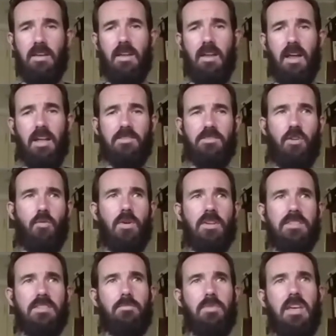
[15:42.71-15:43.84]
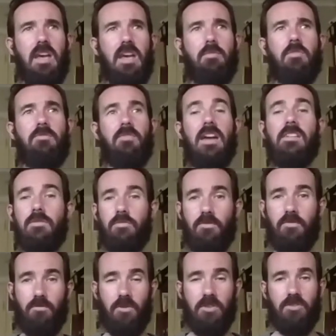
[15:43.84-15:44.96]
And yeah. so once it became available
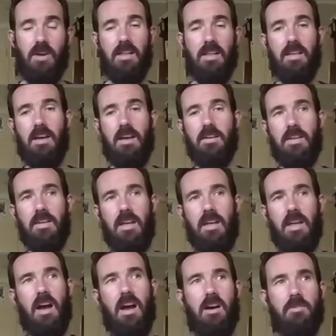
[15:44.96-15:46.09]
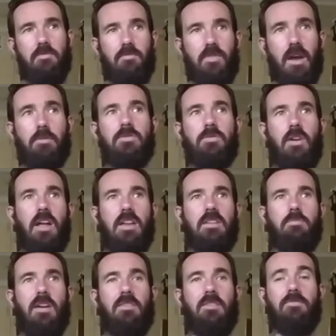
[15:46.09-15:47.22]
for Australia, um, that was when I did
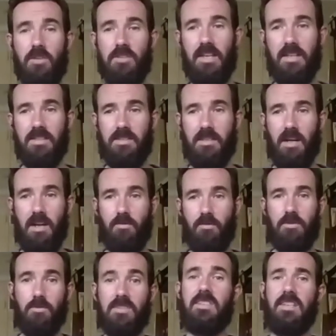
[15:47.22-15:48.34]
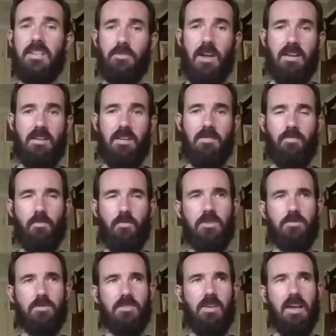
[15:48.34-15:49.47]
my first Kickstarter, which was Dear Editor, which
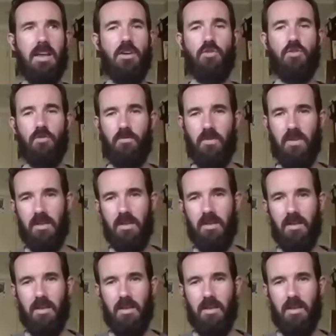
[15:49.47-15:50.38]
was like a goofy...